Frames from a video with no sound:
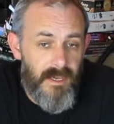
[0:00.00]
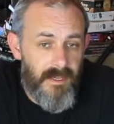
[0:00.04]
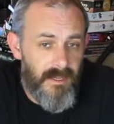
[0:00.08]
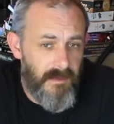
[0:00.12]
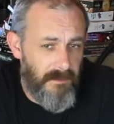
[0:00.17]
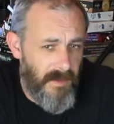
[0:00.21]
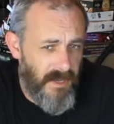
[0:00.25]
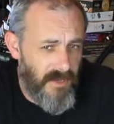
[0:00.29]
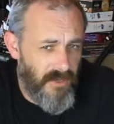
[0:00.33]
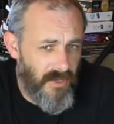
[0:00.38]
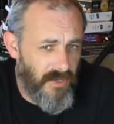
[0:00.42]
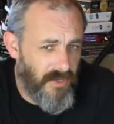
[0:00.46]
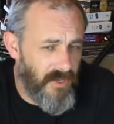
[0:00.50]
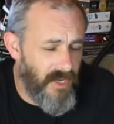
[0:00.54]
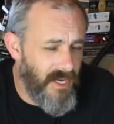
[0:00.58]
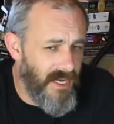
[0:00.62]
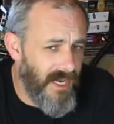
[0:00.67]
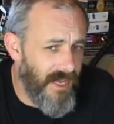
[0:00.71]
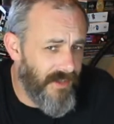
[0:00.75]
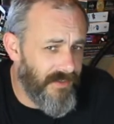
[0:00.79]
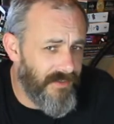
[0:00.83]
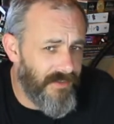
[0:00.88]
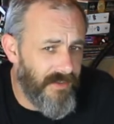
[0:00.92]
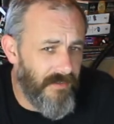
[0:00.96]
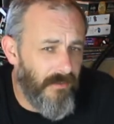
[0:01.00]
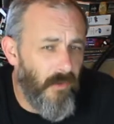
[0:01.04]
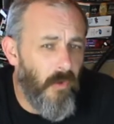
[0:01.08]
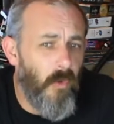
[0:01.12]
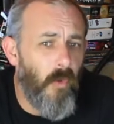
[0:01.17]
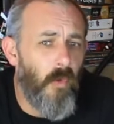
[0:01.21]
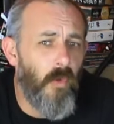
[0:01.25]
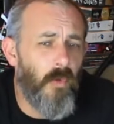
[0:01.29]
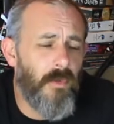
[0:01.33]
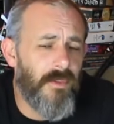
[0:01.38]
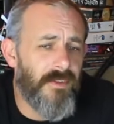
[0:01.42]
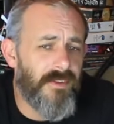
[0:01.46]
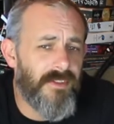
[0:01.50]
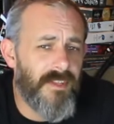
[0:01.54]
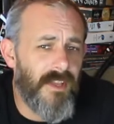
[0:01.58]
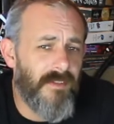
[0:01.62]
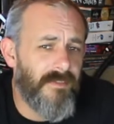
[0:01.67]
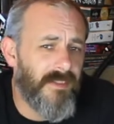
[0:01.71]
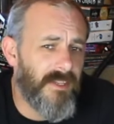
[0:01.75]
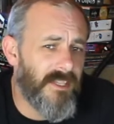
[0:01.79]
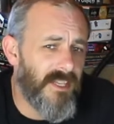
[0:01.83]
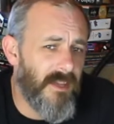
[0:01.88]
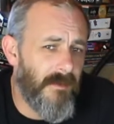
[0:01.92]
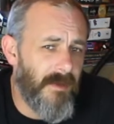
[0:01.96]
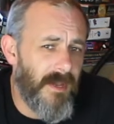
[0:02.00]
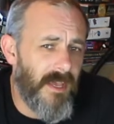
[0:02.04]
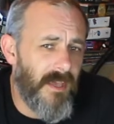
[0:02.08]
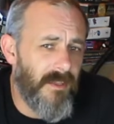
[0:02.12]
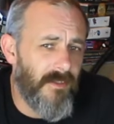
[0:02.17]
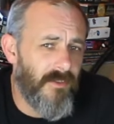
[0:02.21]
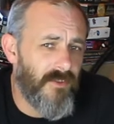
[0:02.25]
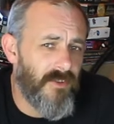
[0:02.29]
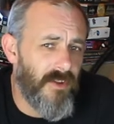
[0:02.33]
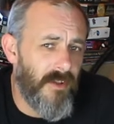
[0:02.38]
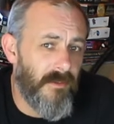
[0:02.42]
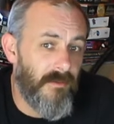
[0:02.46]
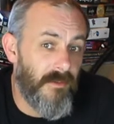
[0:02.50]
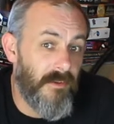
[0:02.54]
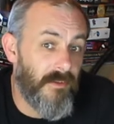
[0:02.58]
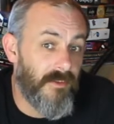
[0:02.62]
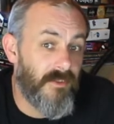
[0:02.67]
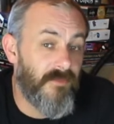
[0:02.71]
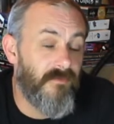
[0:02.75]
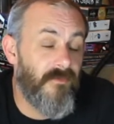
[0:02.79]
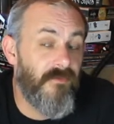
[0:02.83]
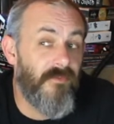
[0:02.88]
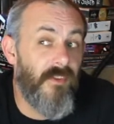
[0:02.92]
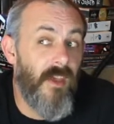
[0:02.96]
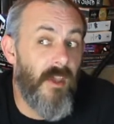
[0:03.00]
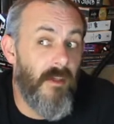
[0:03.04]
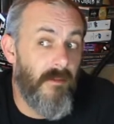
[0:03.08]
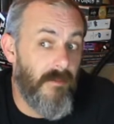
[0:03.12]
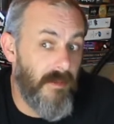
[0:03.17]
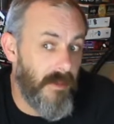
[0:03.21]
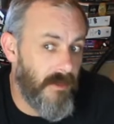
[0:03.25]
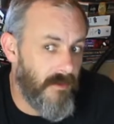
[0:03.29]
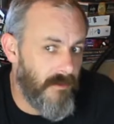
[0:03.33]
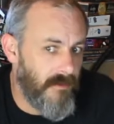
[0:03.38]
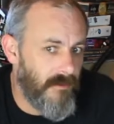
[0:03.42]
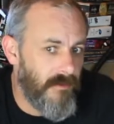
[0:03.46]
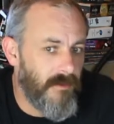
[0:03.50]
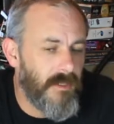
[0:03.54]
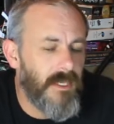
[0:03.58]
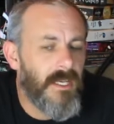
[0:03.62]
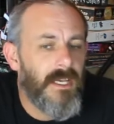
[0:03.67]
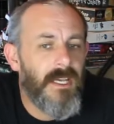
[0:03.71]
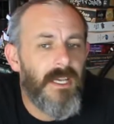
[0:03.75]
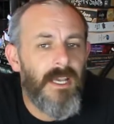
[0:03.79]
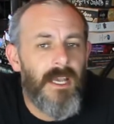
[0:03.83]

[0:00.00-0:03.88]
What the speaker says: BGG list of all the stuff that's coming out of the show. It looks very cool.